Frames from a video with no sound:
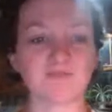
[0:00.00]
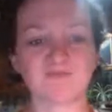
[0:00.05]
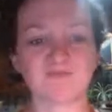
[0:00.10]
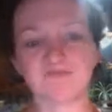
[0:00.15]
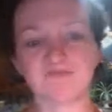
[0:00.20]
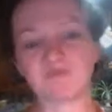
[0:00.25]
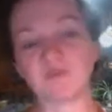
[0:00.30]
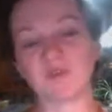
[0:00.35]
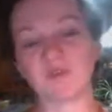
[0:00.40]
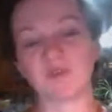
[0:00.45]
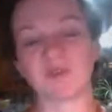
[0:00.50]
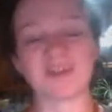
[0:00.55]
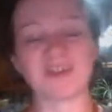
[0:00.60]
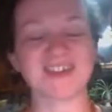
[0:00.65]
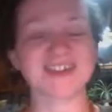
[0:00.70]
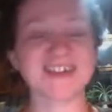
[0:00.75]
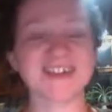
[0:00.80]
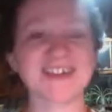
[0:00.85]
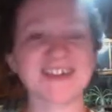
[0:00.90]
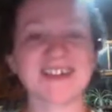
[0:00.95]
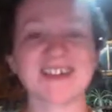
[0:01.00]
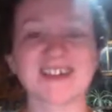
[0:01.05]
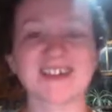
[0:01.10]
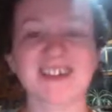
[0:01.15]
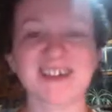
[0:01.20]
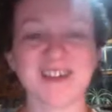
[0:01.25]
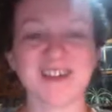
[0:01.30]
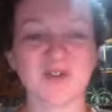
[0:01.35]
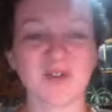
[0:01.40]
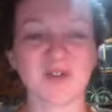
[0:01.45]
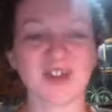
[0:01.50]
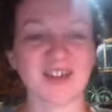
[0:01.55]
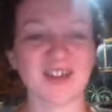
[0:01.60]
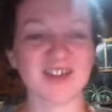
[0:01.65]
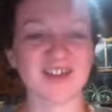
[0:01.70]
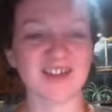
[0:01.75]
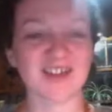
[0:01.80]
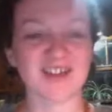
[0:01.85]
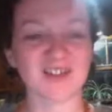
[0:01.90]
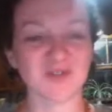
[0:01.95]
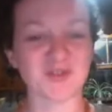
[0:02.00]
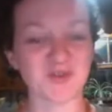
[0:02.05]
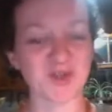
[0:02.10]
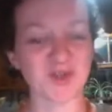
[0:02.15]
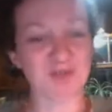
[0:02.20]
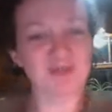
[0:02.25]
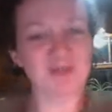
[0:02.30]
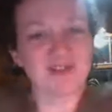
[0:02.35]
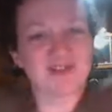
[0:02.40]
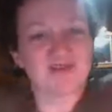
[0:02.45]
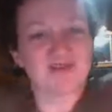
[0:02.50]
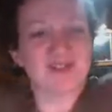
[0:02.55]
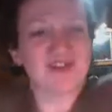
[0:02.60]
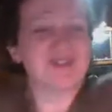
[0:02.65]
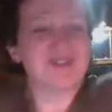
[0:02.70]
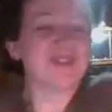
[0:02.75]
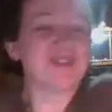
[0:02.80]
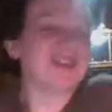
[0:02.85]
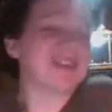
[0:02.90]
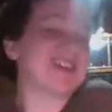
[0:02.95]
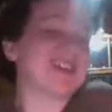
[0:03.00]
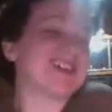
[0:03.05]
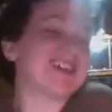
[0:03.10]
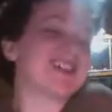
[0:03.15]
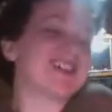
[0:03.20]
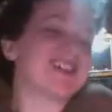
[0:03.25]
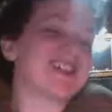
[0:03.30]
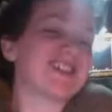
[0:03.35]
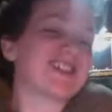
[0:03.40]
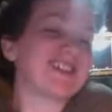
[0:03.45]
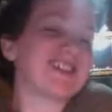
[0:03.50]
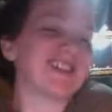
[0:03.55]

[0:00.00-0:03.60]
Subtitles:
We'll see if I do that much video editing or not.